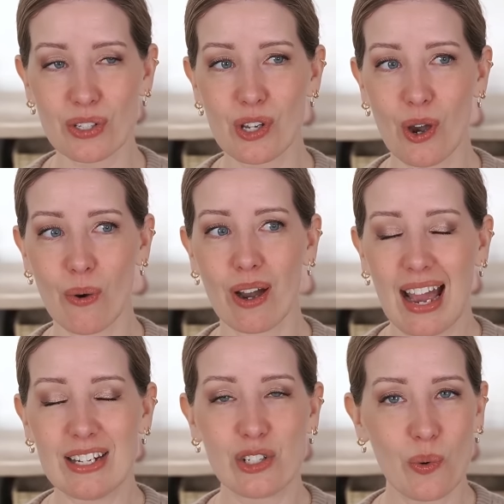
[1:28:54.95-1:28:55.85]
so
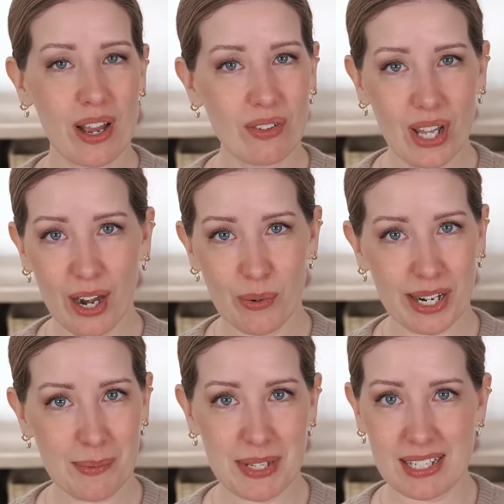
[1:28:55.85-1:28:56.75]
I don't have a lot of
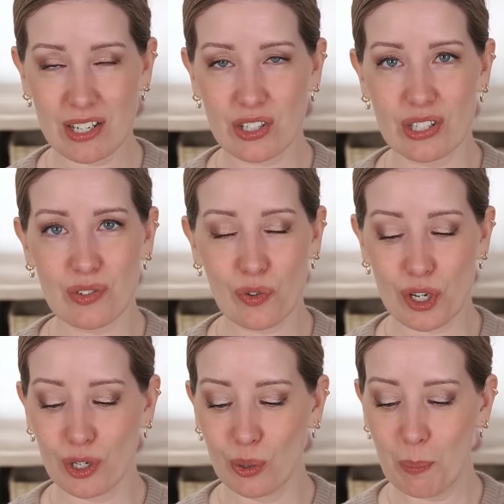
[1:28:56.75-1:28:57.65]
recommendations for
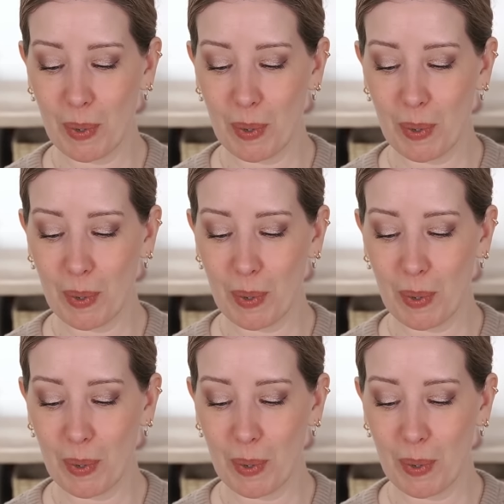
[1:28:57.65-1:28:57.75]
you,